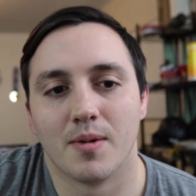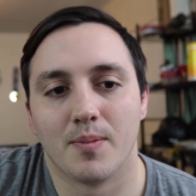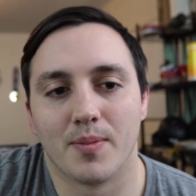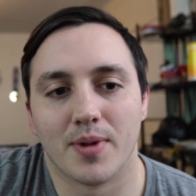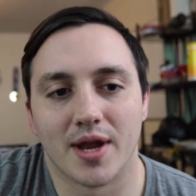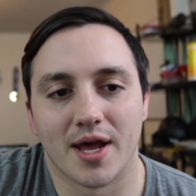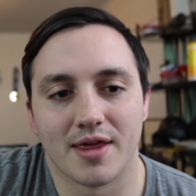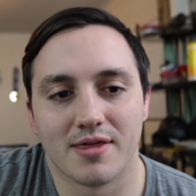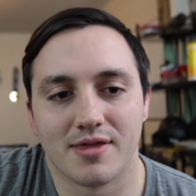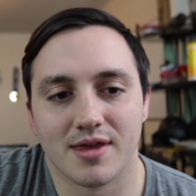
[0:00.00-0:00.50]

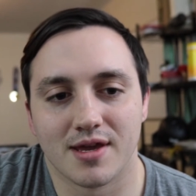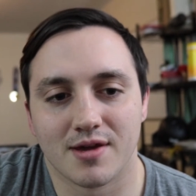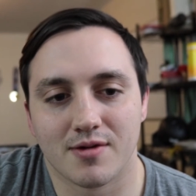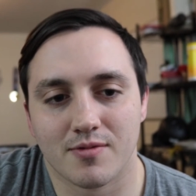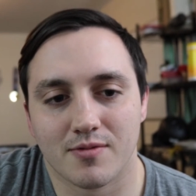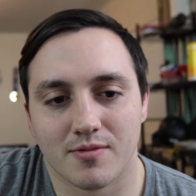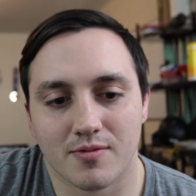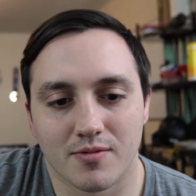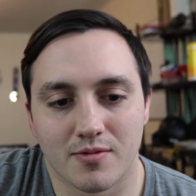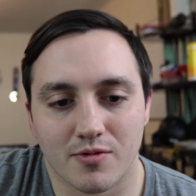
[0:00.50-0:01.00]
But I
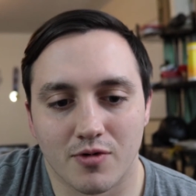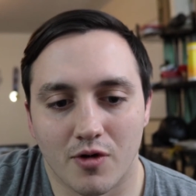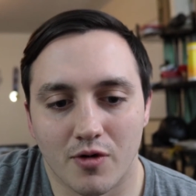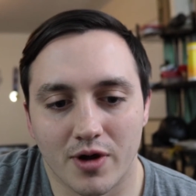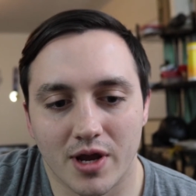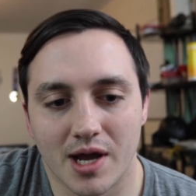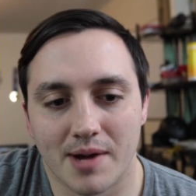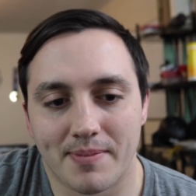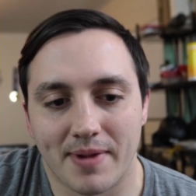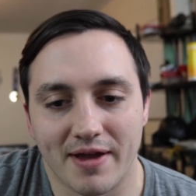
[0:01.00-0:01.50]
think
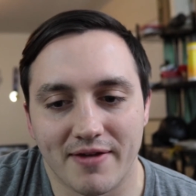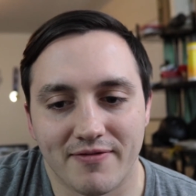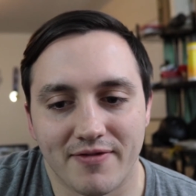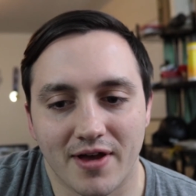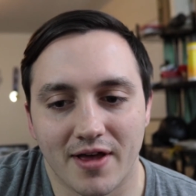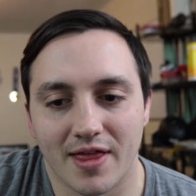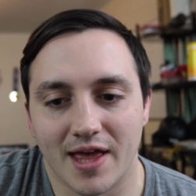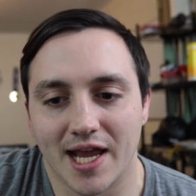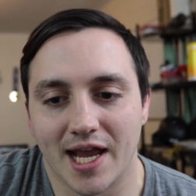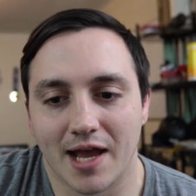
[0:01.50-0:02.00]
growing up, I
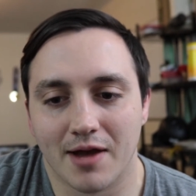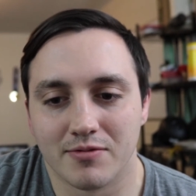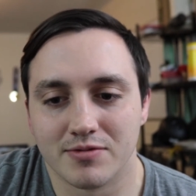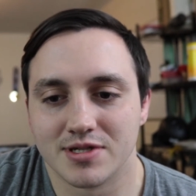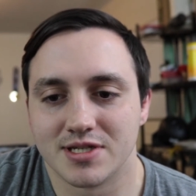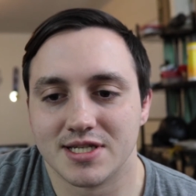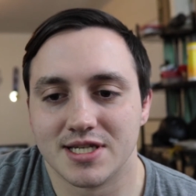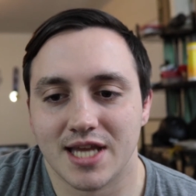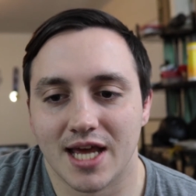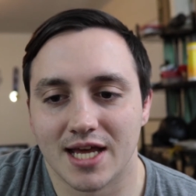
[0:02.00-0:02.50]
felt like I
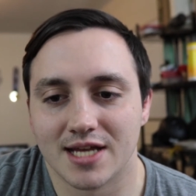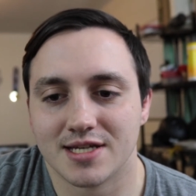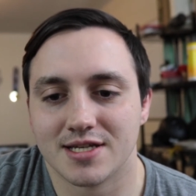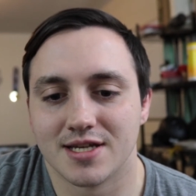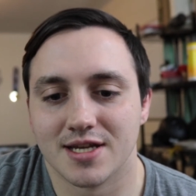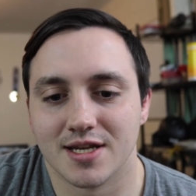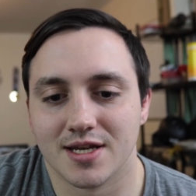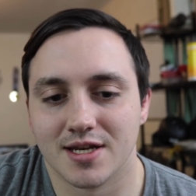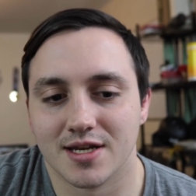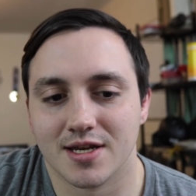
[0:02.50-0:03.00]
was
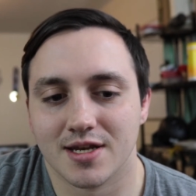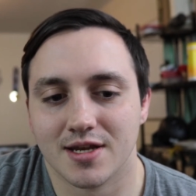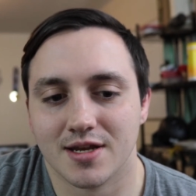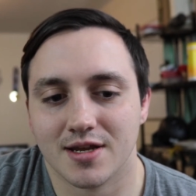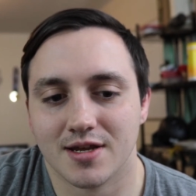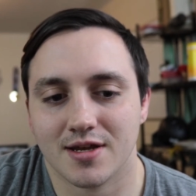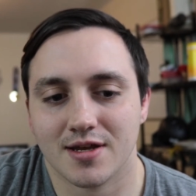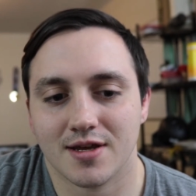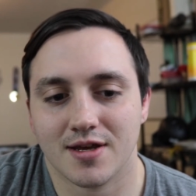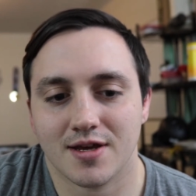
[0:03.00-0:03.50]
destined
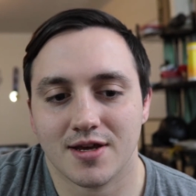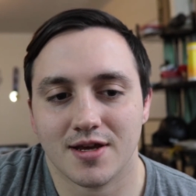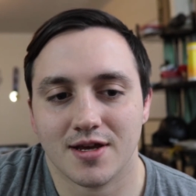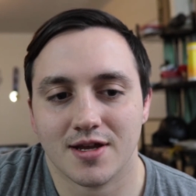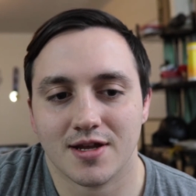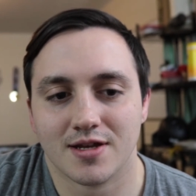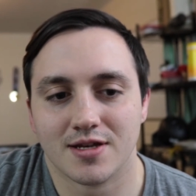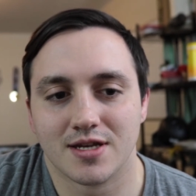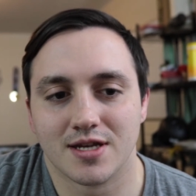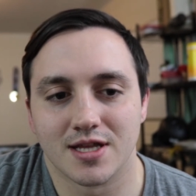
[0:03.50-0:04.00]

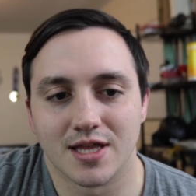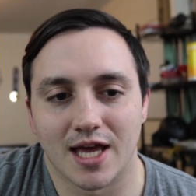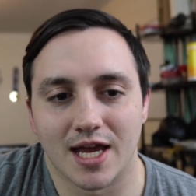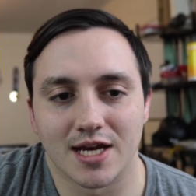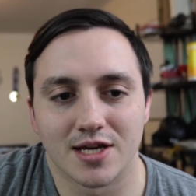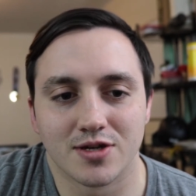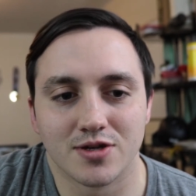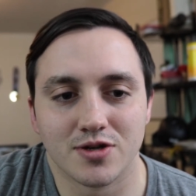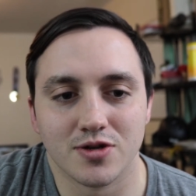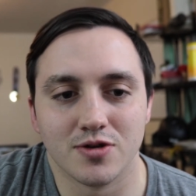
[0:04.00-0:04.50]
to
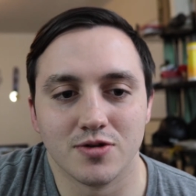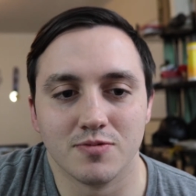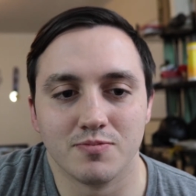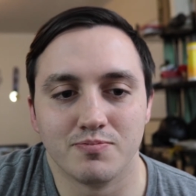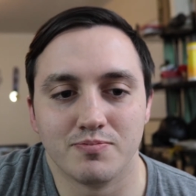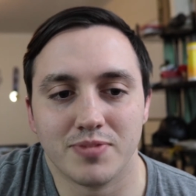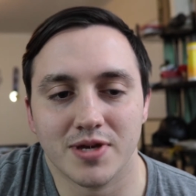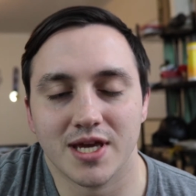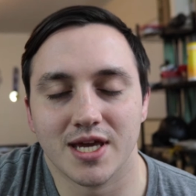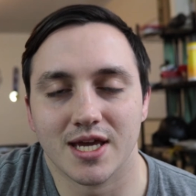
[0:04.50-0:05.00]
like do
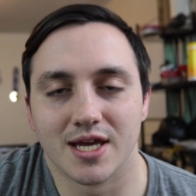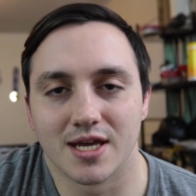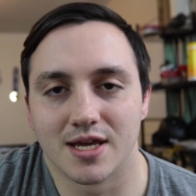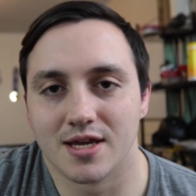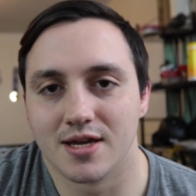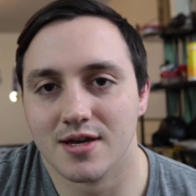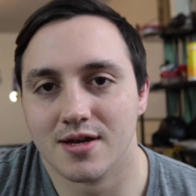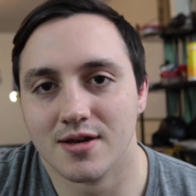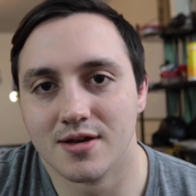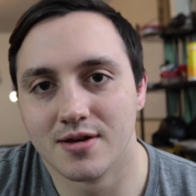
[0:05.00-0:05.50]
big,